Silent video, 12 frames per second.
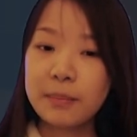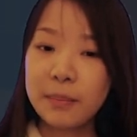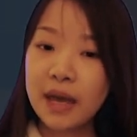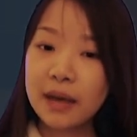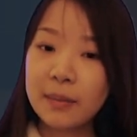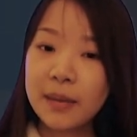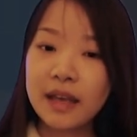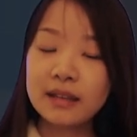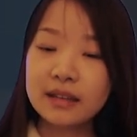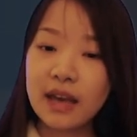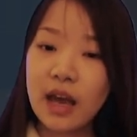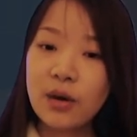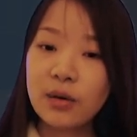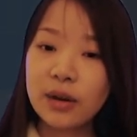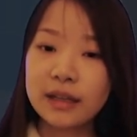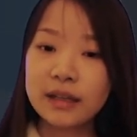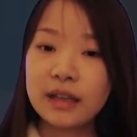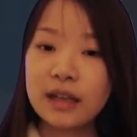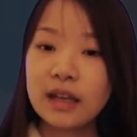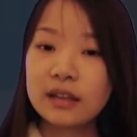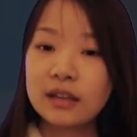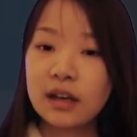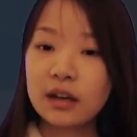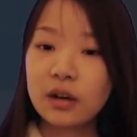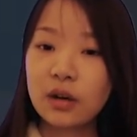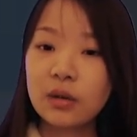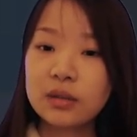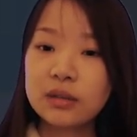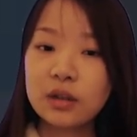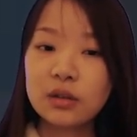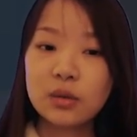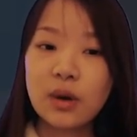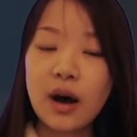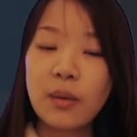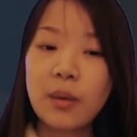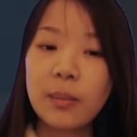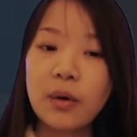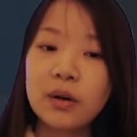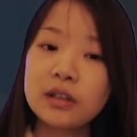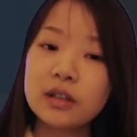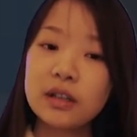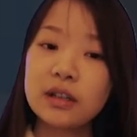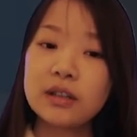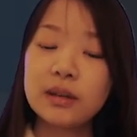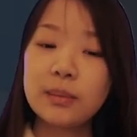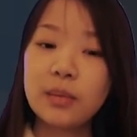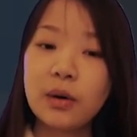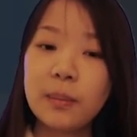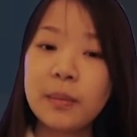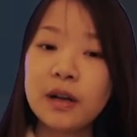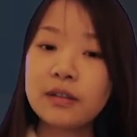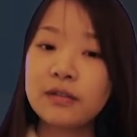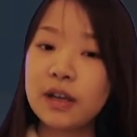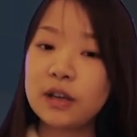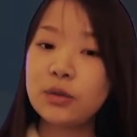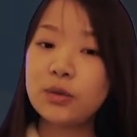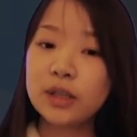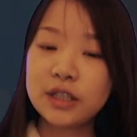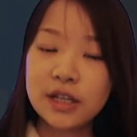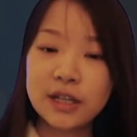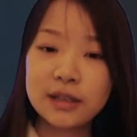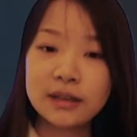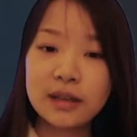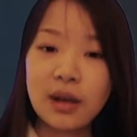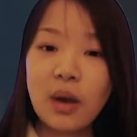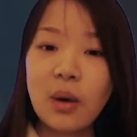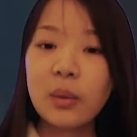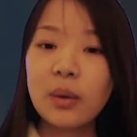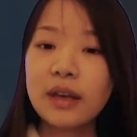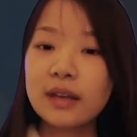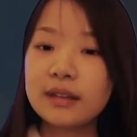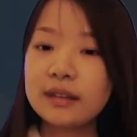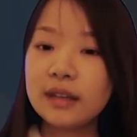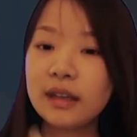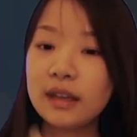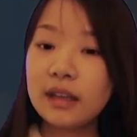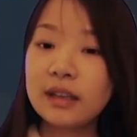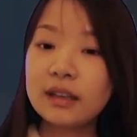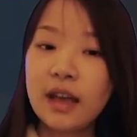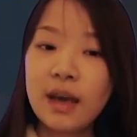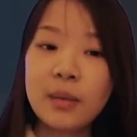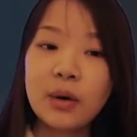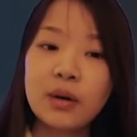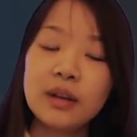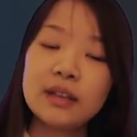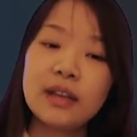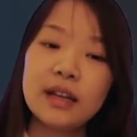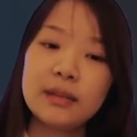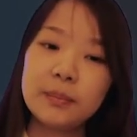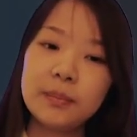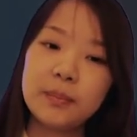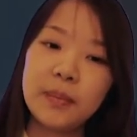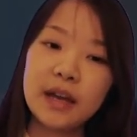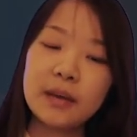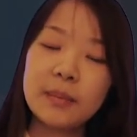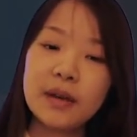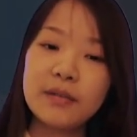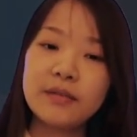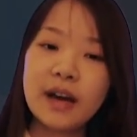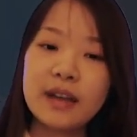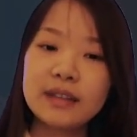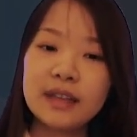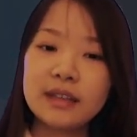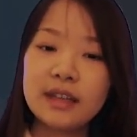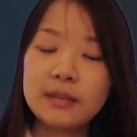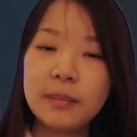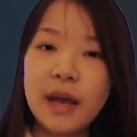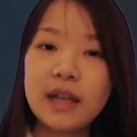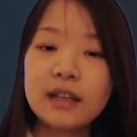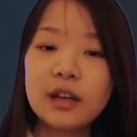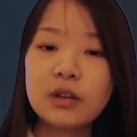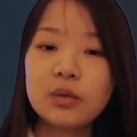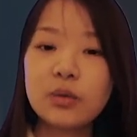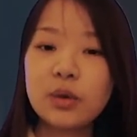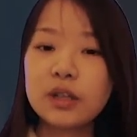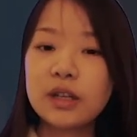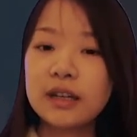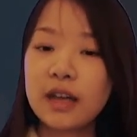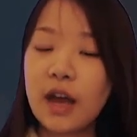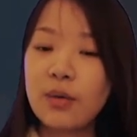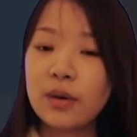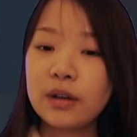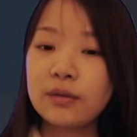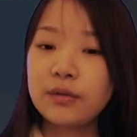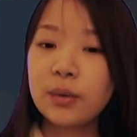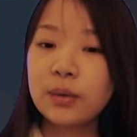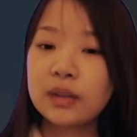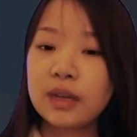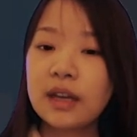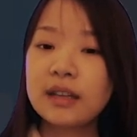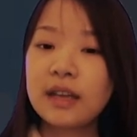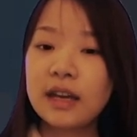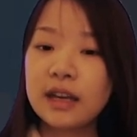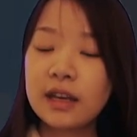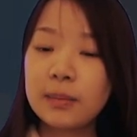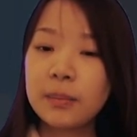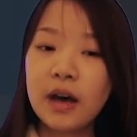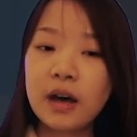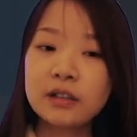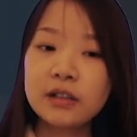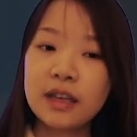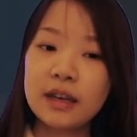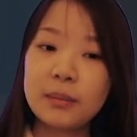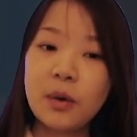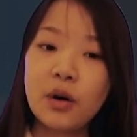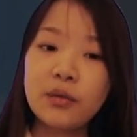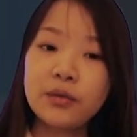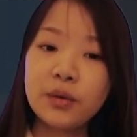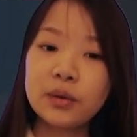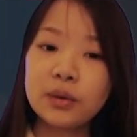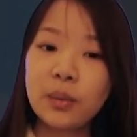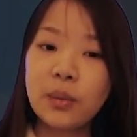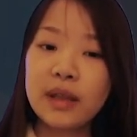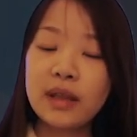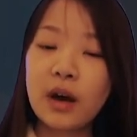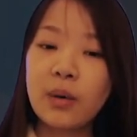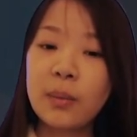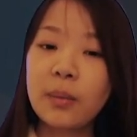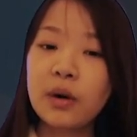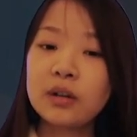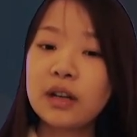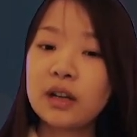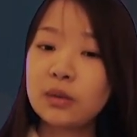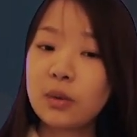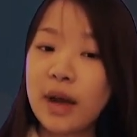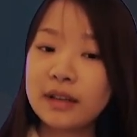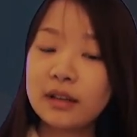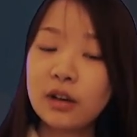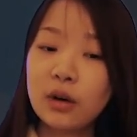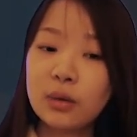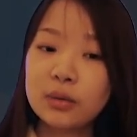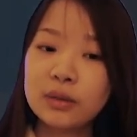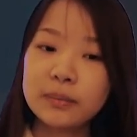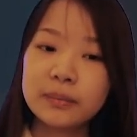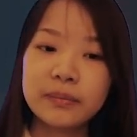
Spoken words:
Pac-Man is carrying, the closer to our border, the more benefit to return. We can see in the demo that Pac-Man finds it is better to return carrying food than keep hunting more food when our border is quite close.